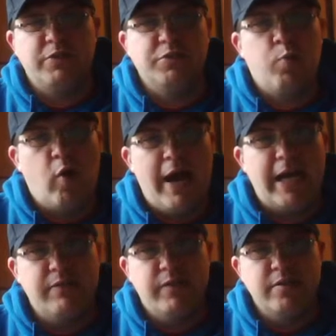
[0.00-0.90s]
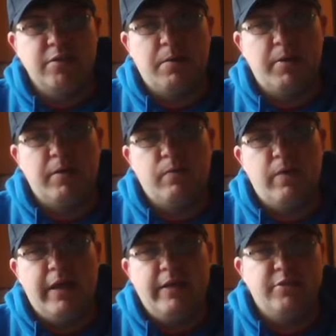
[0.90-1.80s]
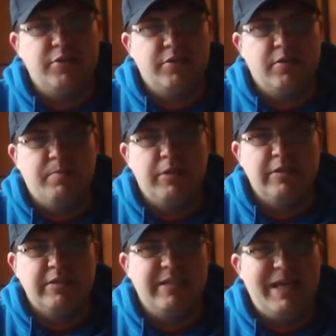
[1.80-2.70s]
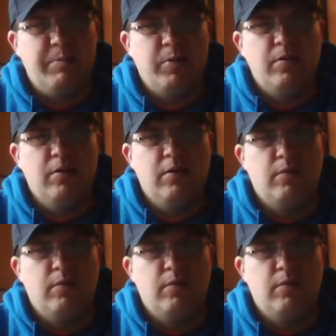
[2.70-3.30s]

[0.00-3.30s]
which is more active in the summer, and it's just completely stable,